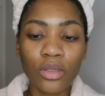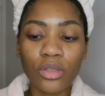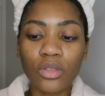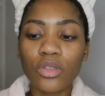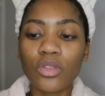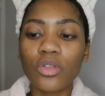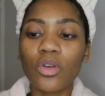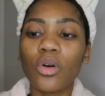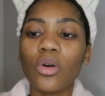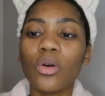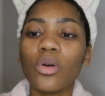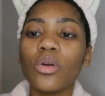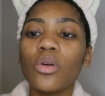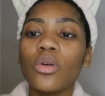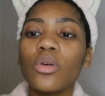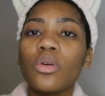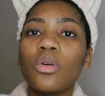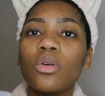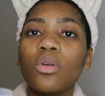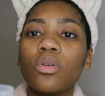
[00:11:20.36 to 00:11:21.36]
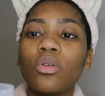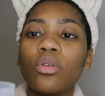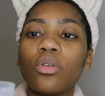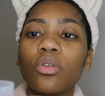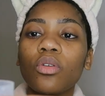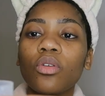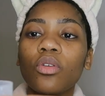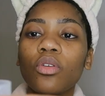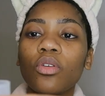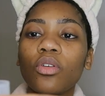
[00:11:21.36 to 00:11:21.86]
So
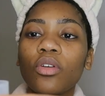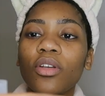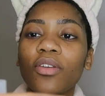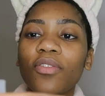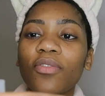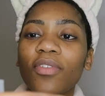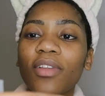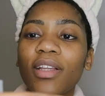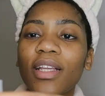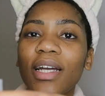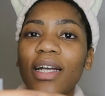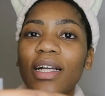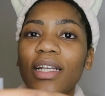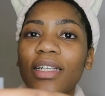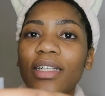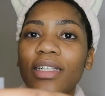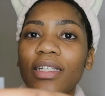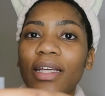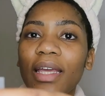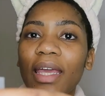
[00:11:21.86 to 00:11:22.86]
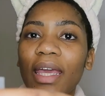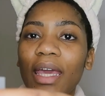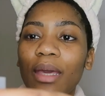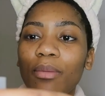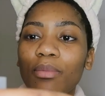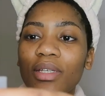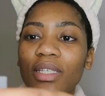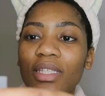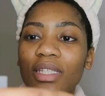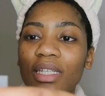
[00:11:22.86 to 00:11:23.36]
you're gonna feel like a little
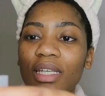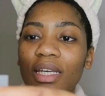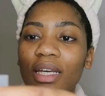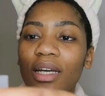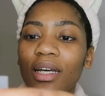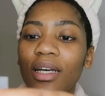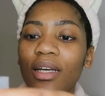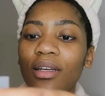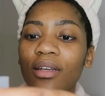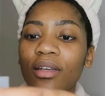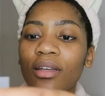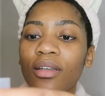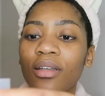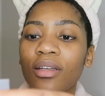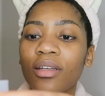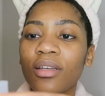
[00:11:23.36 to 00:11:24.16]
chemist here.